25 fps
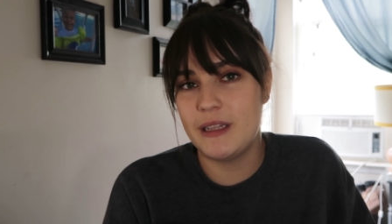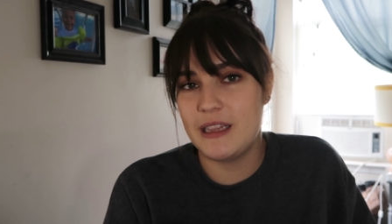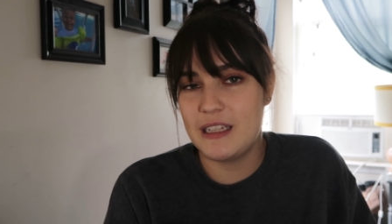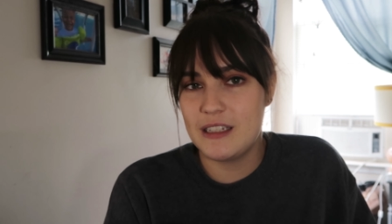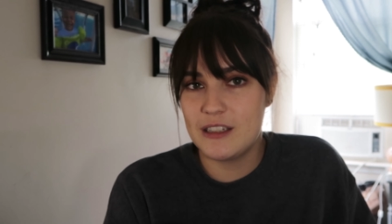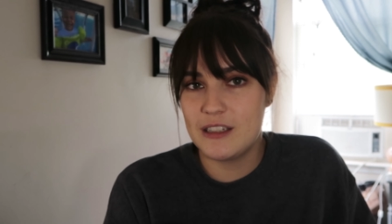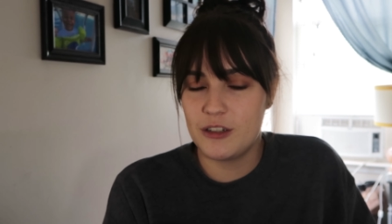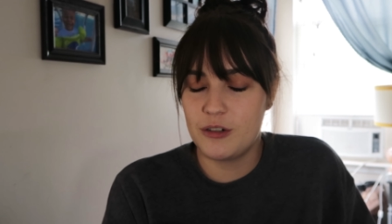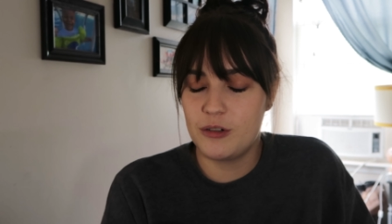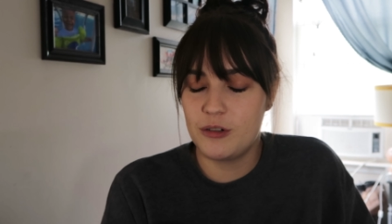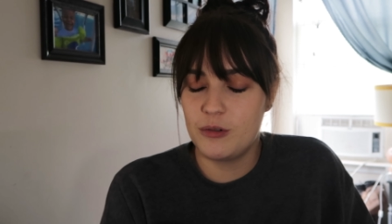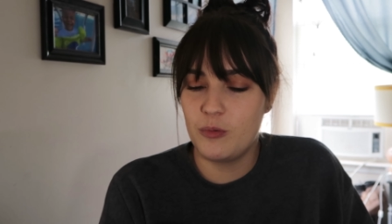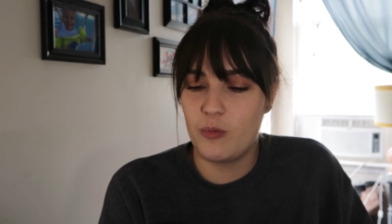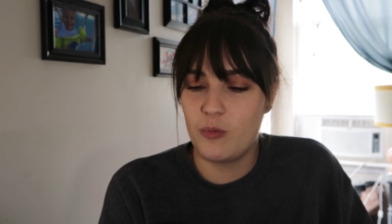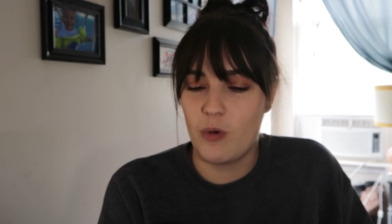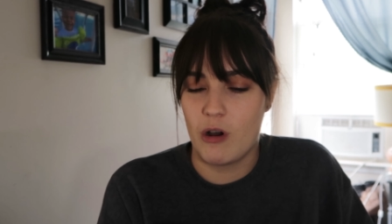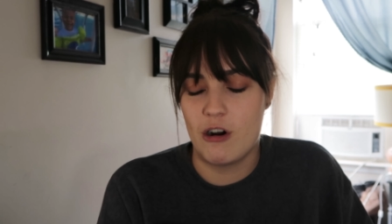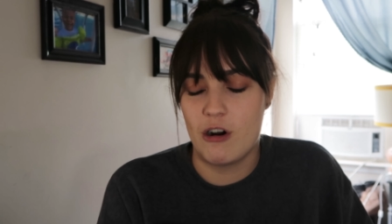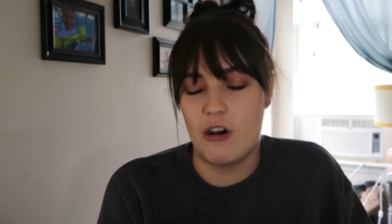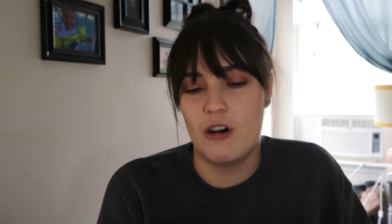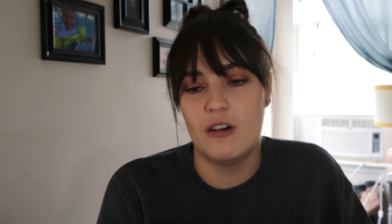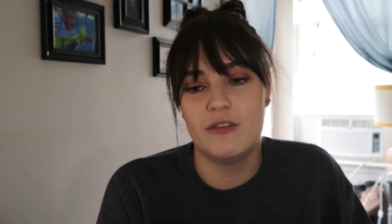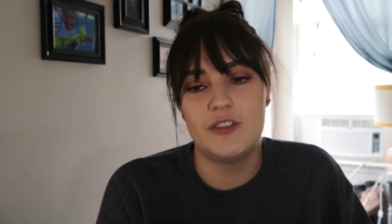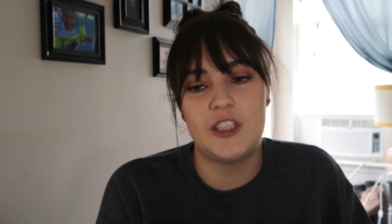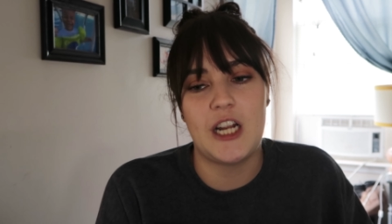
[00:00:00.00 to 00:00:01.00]
these little
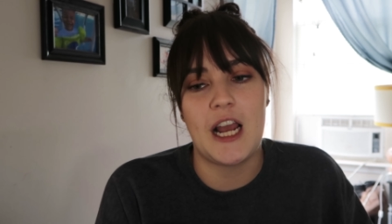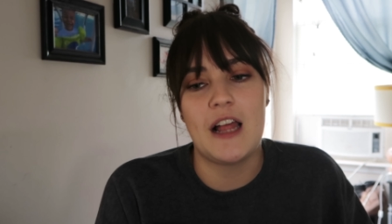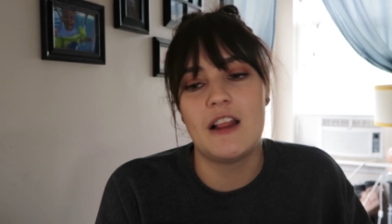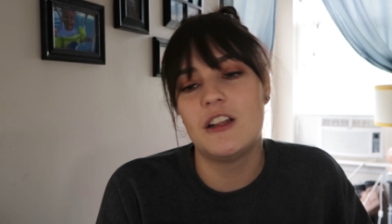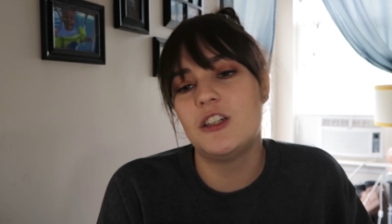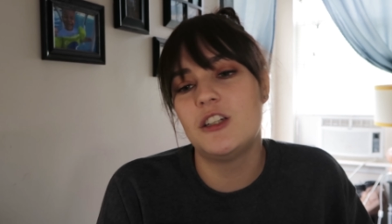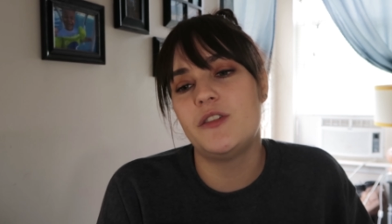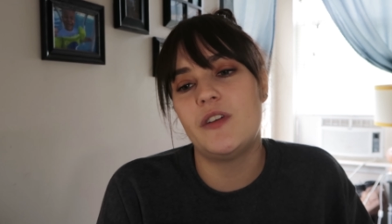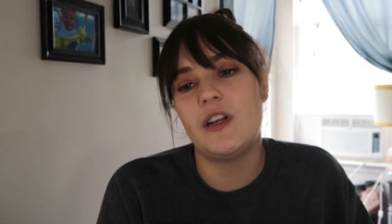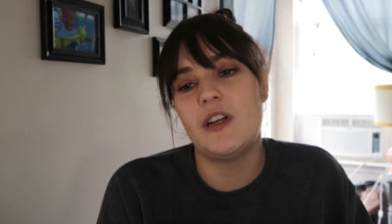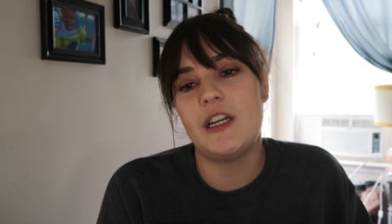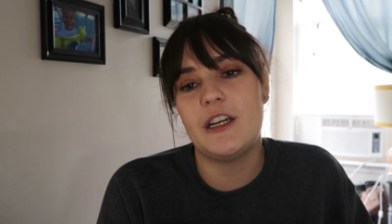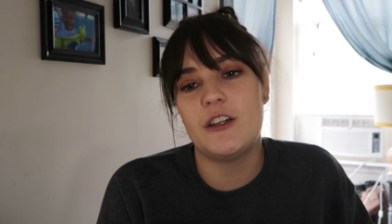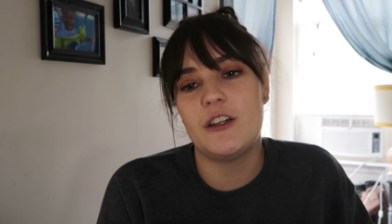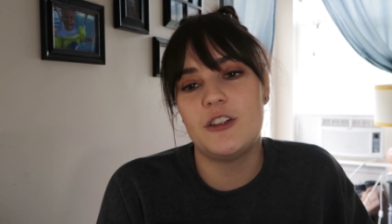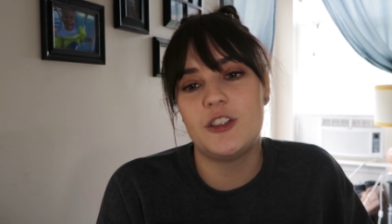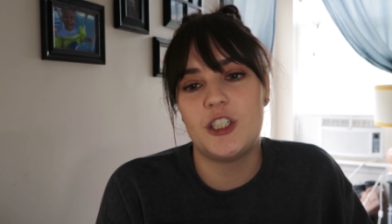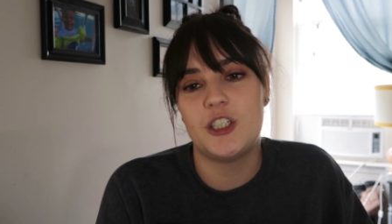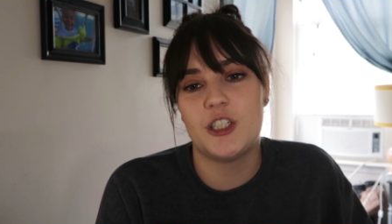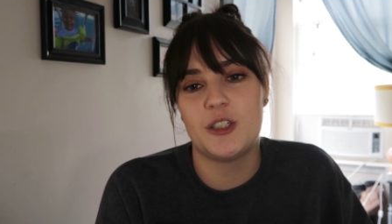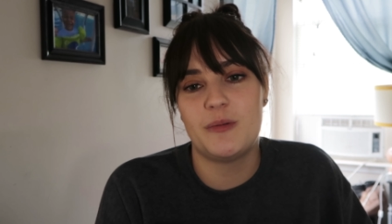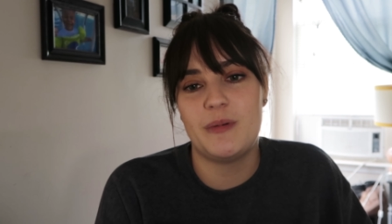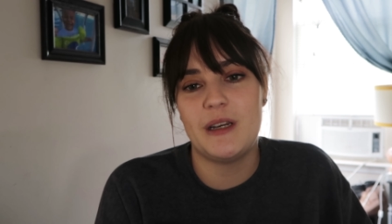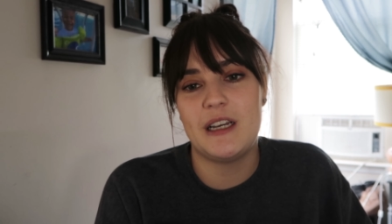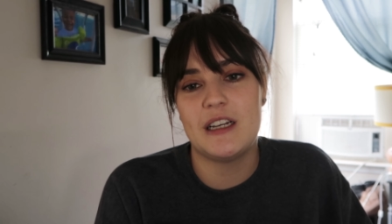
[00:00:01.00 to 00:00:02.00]
one-off challenge videos
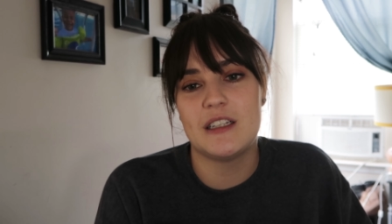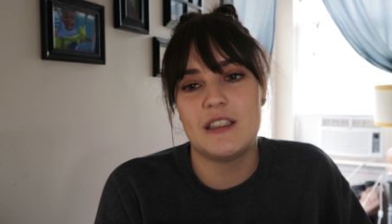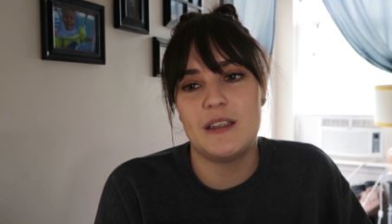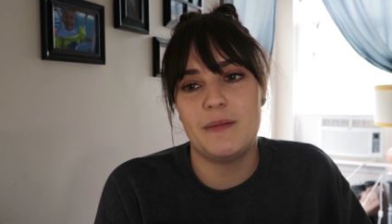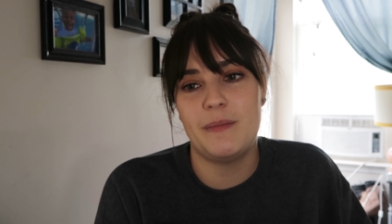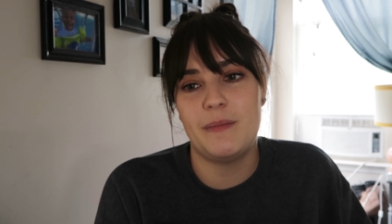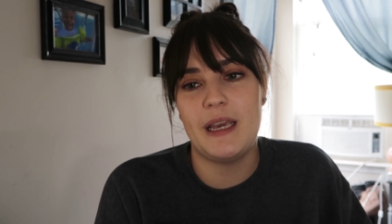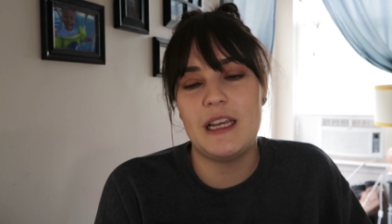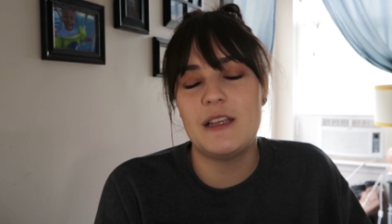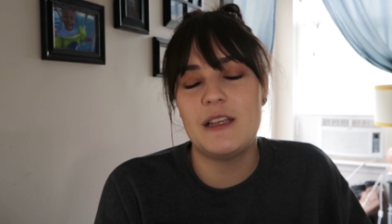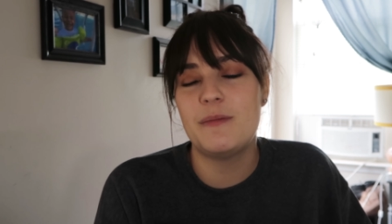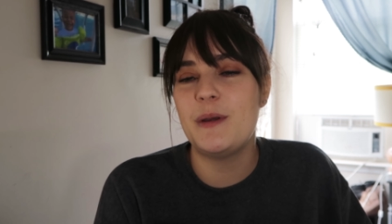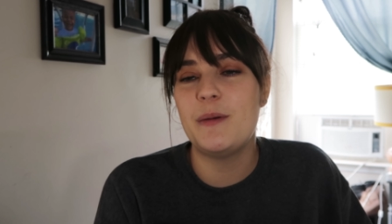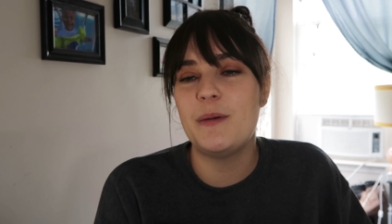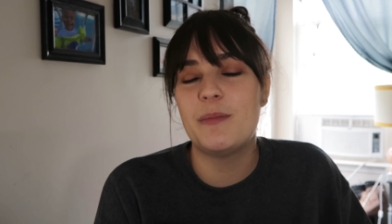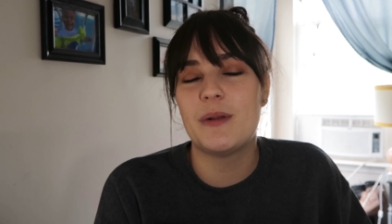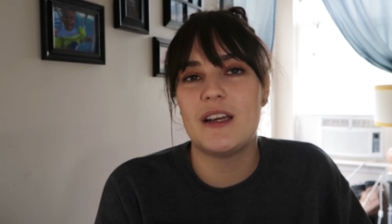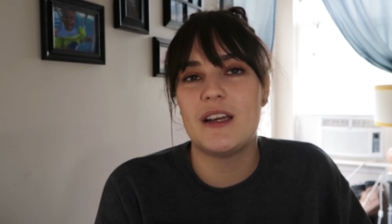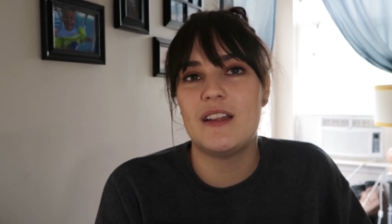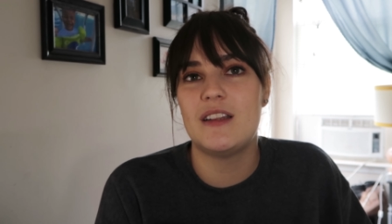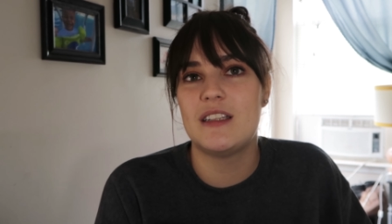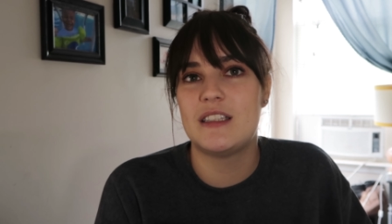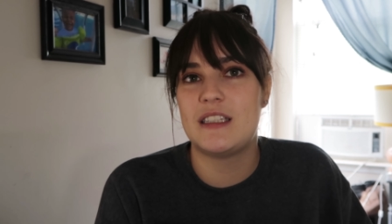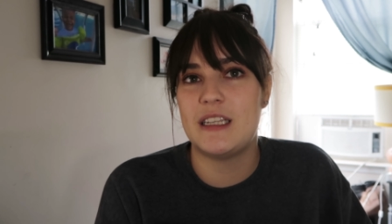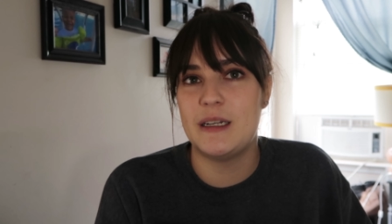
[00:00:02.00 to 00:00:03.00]
just because it makes me play
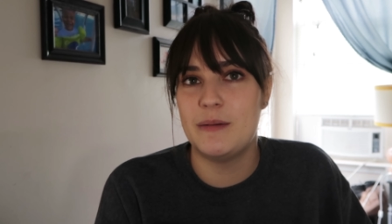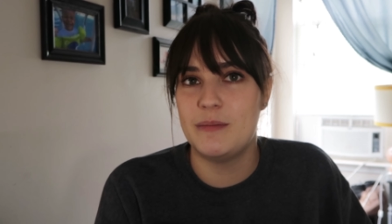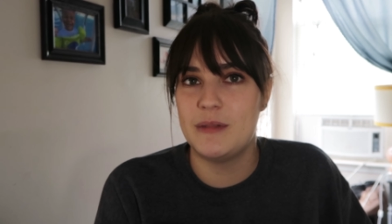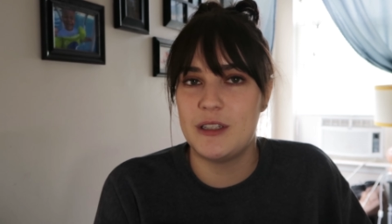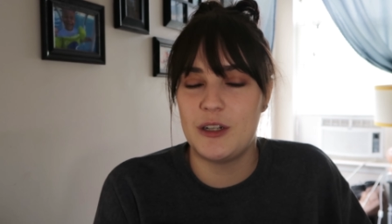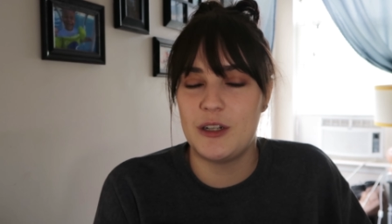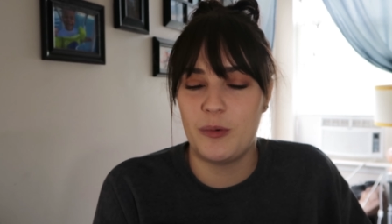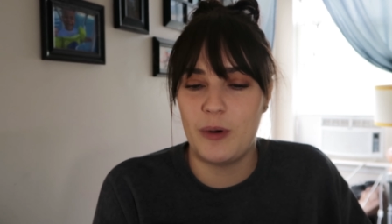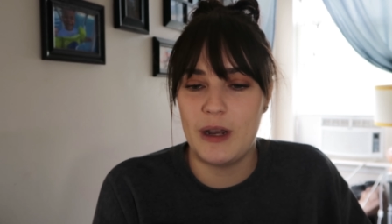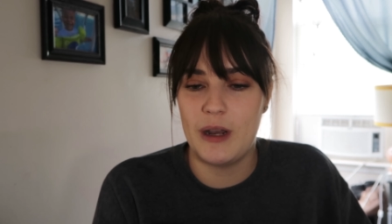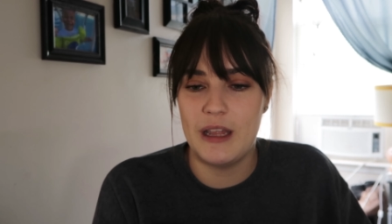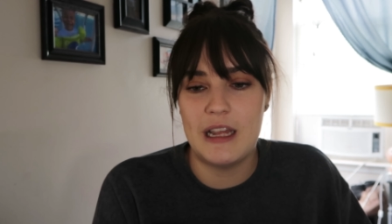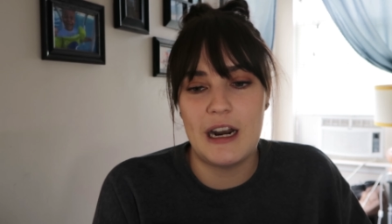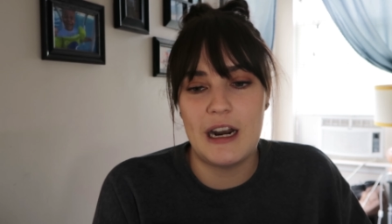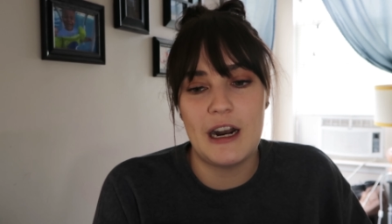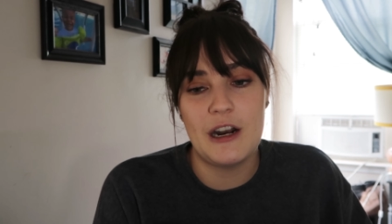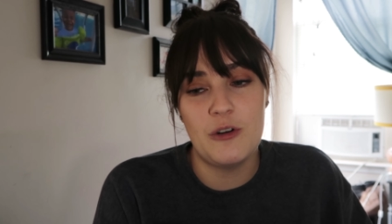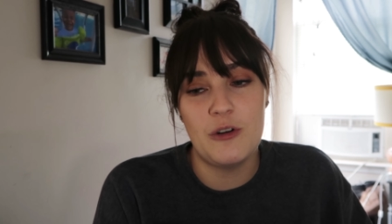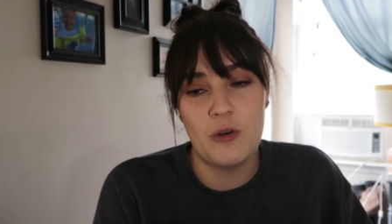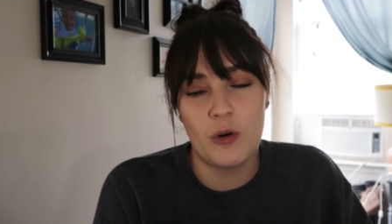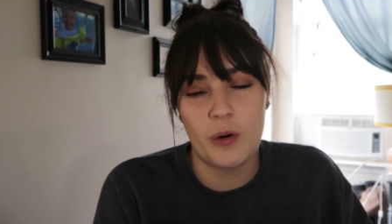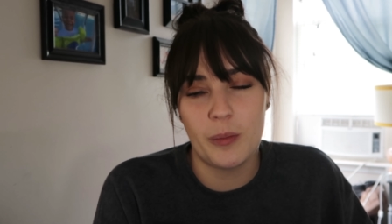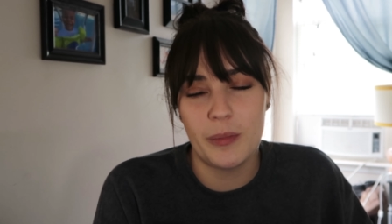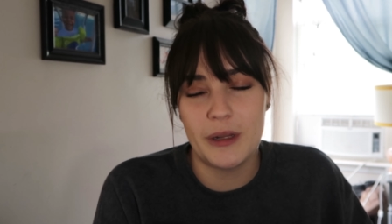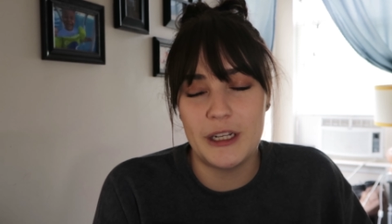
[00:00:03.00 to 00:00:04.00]
The Sims in a way that I
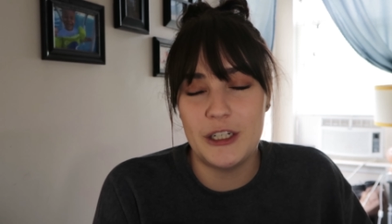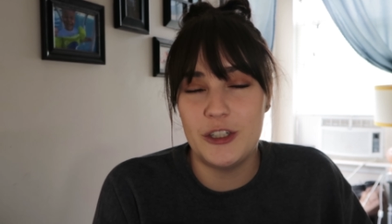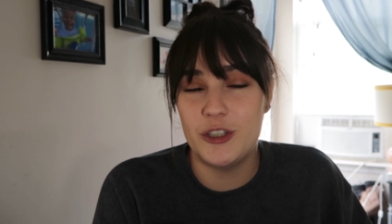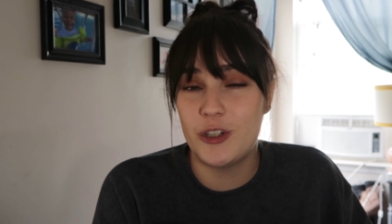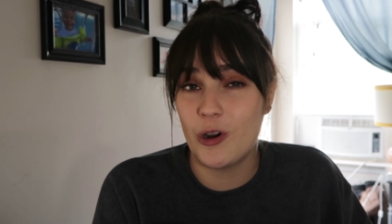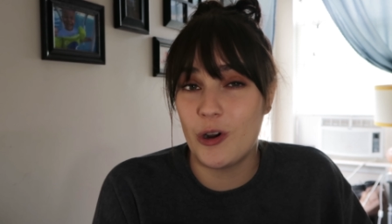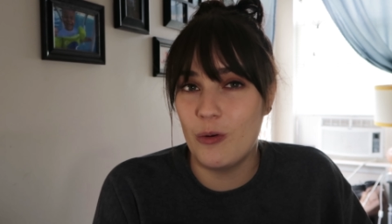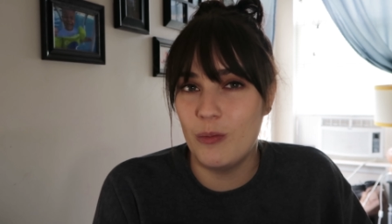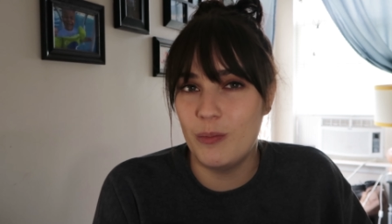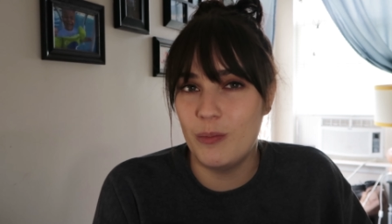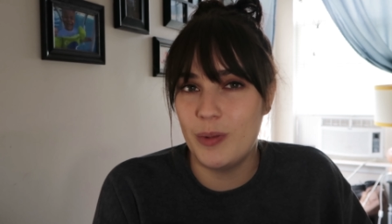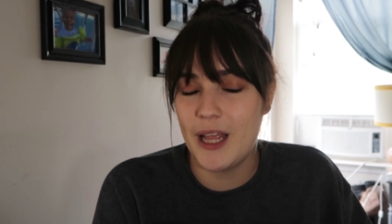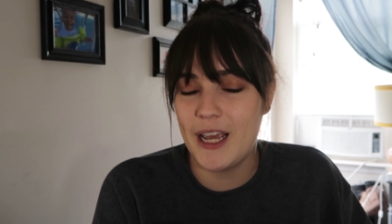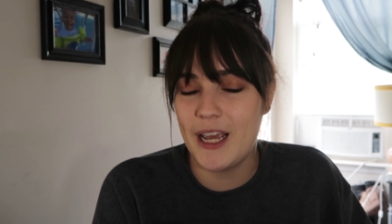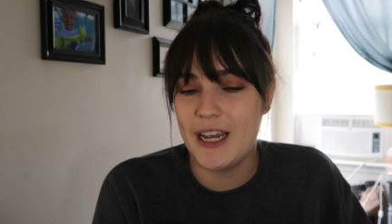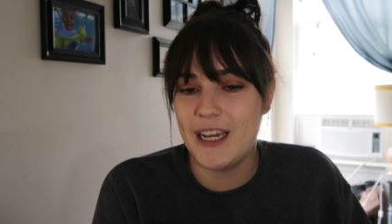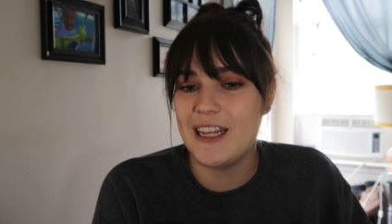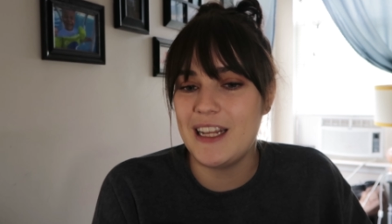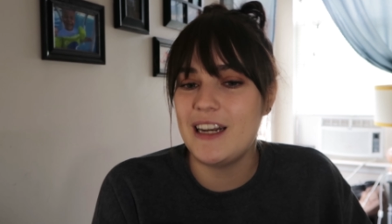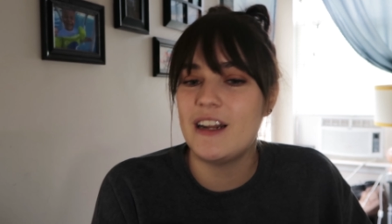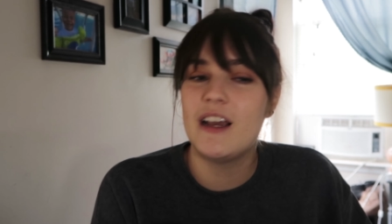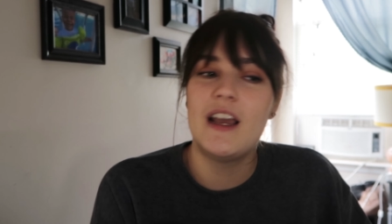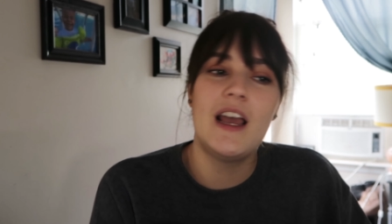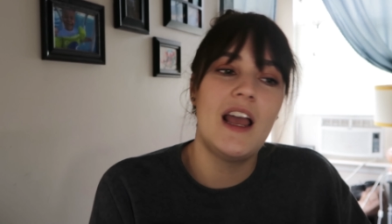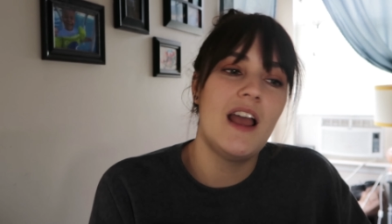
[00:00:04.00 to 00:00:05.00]
normally don't play it.